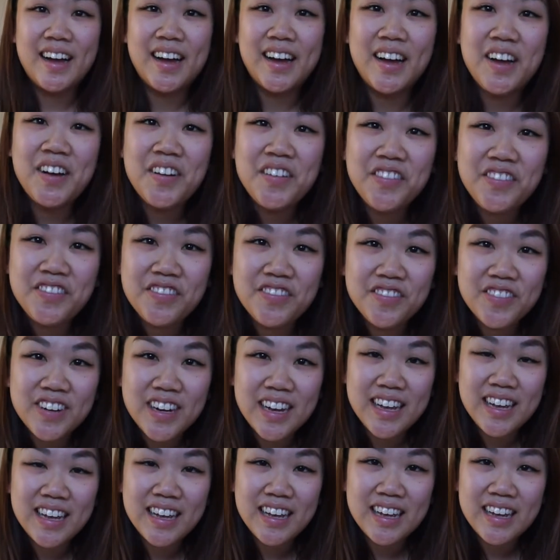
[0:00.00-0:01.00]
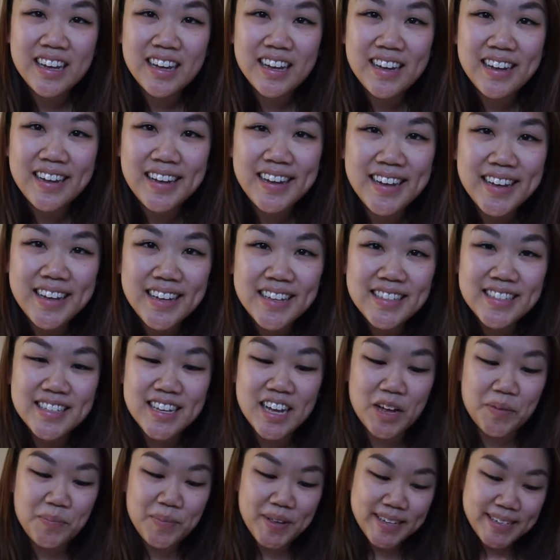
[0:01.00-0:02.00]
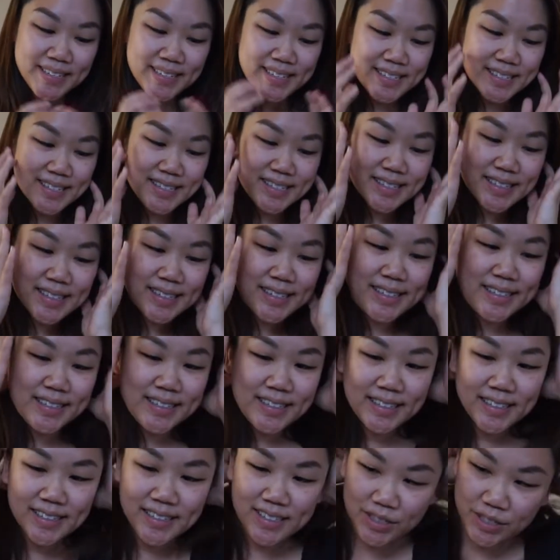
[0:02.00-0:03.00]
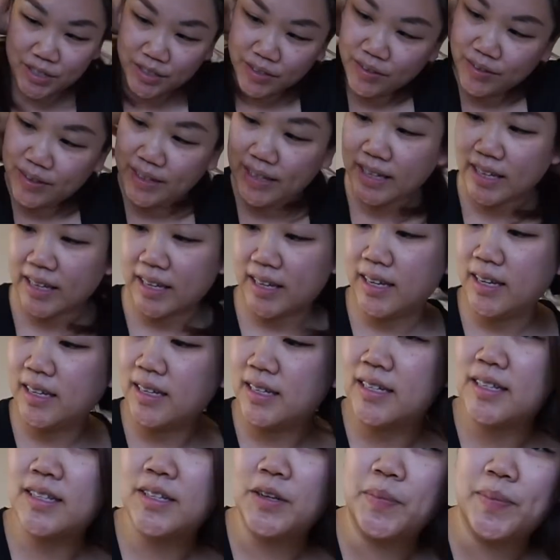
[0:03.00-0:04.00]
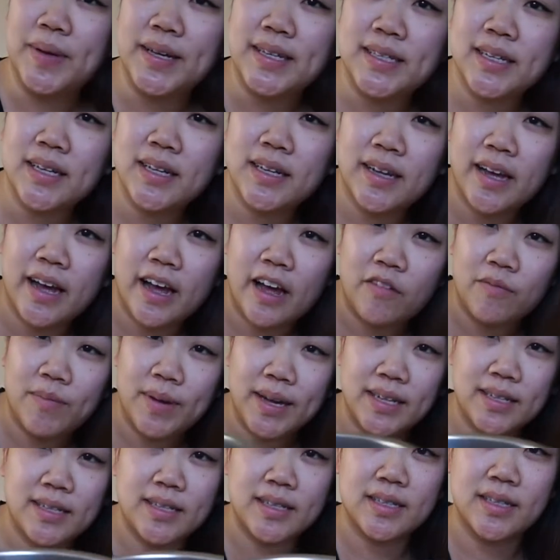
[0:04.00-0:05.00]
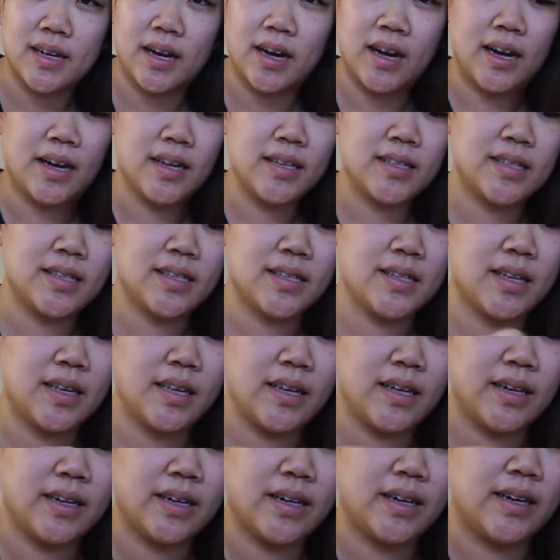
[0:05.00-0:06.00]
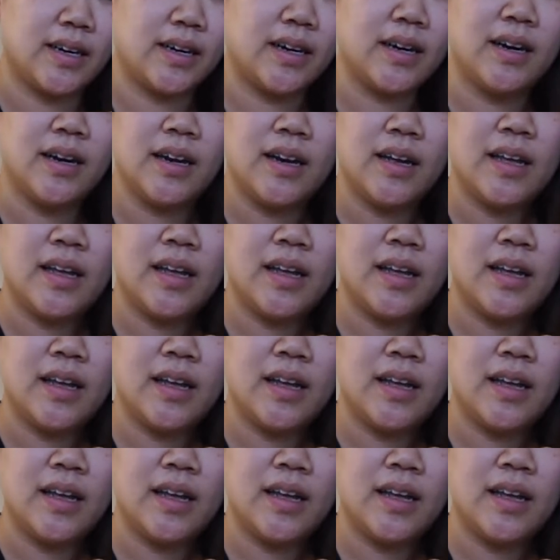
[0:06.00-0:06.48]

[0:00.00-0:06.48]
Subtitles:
All right, I'm excited to eat. So basically I have my sauce here.